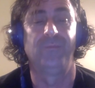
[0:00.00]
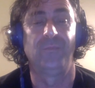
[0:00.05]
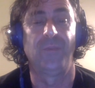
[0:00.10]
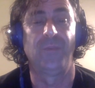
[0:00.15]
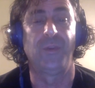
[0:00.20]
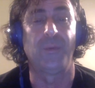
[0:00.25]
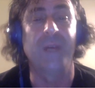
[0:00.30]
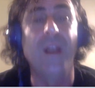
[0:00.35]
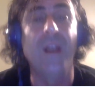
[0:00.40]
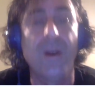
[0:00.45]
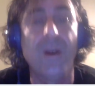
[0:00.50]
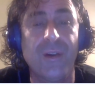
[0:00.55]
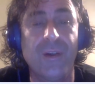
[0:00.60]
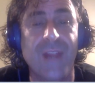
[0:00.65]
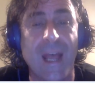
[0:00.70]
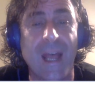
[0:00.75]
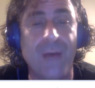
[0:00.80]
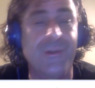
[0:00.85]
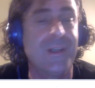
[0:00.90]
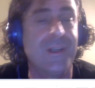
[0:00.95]

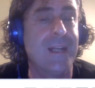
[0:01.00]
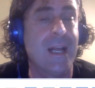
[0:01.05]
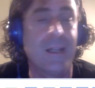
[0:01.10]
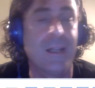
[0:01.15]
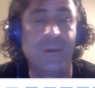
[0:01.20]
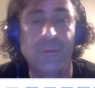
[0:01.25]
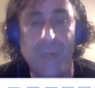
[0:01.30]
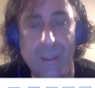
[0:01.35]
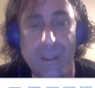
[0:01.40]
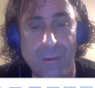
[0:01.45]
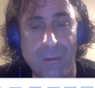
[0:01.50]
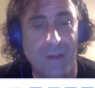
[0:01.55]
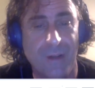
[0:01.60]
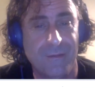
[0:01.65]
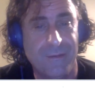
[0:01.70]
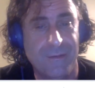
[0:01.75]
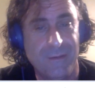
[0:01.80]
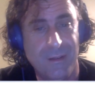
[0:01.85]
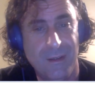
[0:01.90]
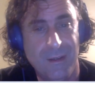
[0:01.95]
$300,000
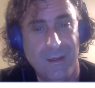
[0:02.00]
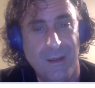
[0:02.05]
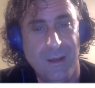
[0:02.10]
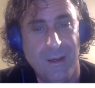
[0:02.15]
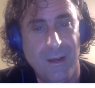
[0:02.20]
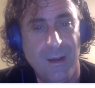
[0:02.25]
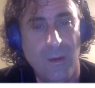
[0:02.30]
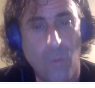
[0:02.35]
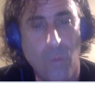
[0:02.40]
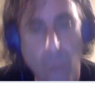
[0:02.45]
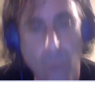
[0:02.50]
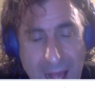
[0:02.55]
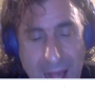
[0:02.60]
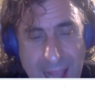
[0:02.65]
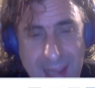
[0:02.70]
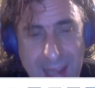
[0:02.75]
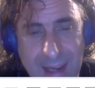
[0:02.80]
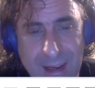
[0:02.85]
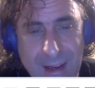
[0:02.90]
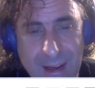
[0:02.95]
re-roof.
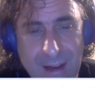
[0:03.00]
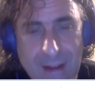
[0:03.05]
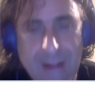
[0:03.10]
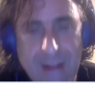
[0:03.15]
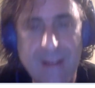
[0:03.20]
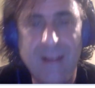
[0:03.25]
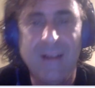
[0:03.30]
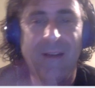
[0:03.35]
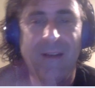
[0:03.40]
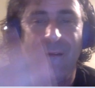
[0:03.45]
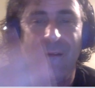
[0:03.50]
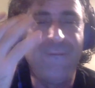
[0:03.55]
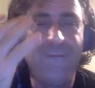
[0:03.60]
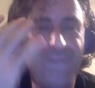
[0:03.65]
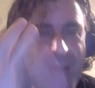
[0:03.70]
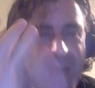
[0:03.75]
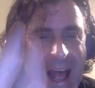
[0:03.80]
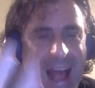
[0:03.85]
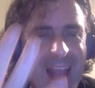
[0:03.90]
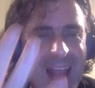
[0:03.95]
Why?
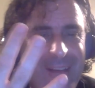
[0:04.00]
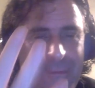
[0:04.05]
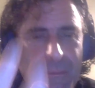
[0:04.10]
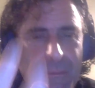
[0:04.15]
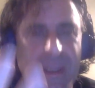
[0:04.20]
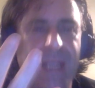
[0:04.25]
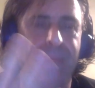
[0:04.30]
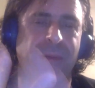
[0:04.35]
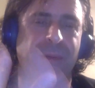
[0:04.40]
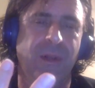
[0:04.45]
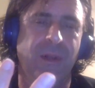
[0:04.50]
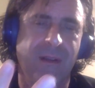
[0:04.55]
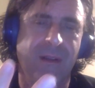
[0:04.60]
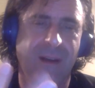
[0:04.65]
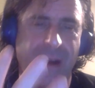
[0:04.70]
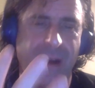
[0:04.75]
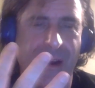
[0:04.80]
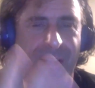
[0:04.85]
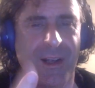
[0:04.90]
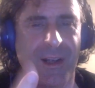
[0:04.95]
5 people
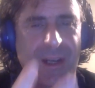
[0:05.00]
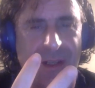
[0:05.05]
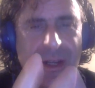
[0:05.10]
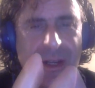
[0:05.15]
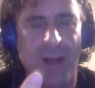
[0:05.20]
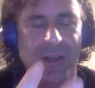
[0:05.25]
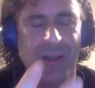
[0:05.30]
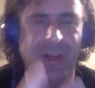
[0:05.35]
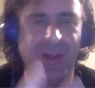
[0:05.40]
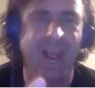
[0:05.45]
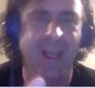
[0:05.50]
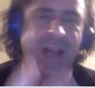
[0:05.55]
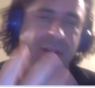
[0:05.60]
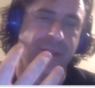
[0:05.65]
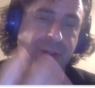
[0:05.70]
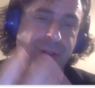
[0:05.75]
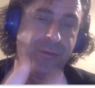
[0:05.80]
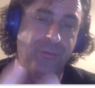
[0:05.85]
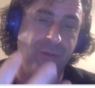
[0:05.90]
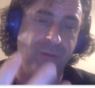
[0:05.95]
are going to touch that
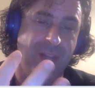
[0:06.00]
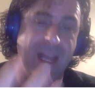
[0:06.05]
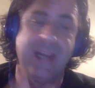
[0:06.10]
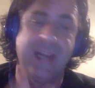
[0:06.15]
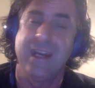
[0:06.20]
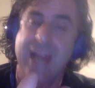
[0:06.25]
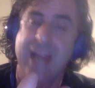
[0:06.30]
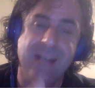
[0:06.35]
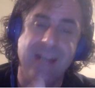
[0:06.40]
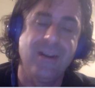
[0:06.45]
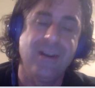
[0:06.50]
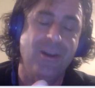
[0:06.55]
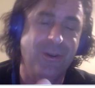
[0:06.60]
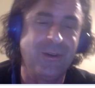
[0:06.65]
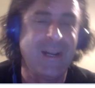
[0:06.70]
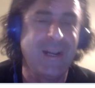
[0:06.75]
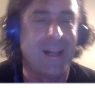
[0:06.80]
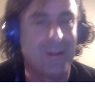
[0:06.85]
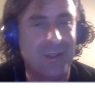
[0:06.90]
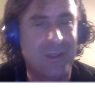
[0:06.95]

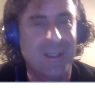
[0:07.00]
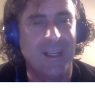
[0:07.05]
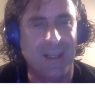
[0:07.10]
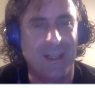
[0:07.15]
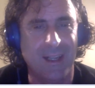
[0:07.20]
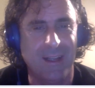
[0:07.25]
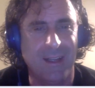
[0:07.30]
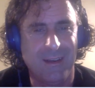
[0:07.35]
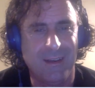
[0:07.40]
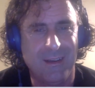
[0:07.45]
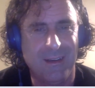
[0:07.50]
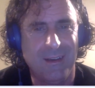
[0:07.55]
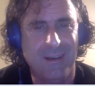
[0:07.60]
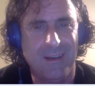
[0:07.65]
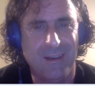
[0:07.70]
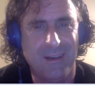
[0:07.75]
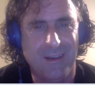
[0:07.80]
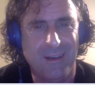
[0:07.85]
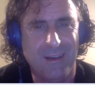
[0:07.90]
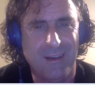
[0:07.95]
$900 ticket
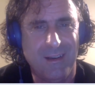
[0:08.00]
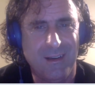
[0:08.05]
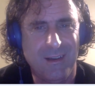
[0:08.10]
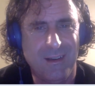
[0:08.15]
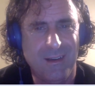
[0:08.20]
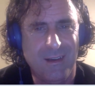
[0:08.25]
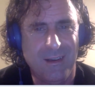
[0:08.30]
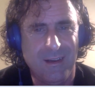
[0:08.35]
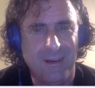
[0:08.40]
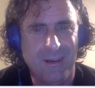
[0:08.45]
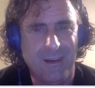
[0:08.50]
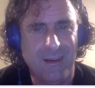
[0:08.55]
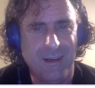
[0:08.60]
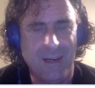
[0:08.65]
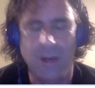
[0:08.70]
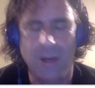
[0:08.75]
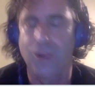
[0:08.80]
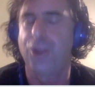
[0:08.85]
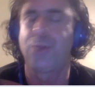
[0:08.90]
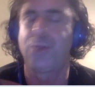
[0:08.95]

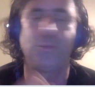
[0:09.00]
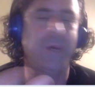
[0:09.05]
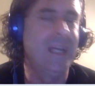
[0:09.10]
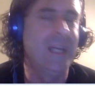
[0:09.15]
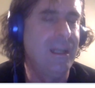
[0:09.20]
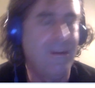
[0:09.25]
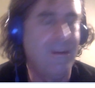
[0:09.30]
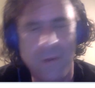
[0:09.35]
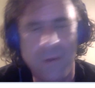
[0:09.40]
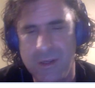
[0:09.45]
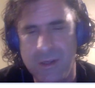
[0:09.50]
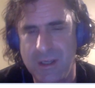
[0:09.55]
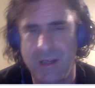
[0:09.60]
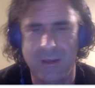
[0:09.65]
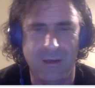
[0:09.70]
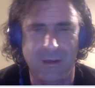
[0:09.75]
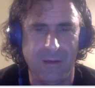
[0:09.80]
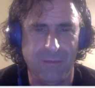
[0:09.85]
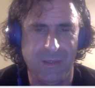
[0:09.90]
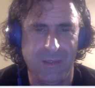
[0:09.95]
in 3 different
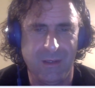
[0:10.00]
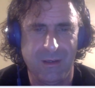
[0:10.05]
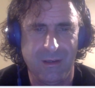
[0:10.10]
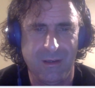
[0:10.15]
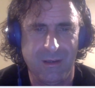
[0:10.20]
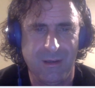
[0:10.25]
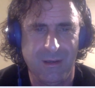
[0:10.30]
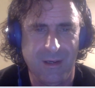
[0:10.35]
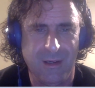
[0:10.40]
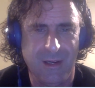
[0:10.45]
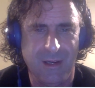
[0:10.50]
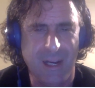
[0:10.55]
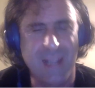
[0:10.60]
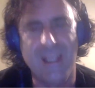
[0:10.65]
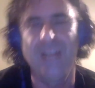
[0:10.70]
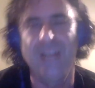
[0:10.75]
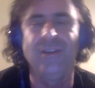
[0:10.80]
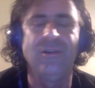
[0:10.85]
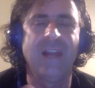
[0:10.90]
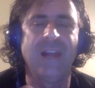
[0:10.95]
systems, and
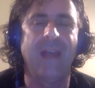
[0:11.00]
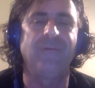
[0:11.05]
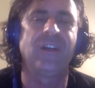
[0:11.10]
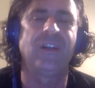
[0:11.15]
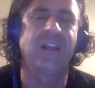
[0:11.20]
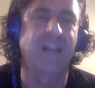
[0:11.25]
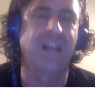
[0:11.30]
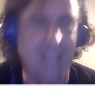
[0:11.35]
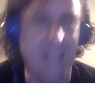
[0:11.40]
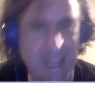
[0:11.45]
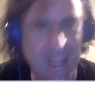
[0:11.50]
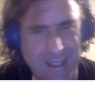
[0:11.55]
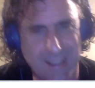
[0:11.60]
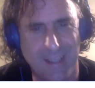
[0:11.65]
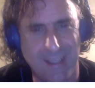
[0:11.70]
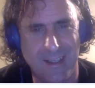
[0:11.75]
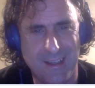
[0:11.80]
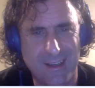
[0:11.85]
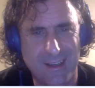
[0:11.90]
then you have to collect it.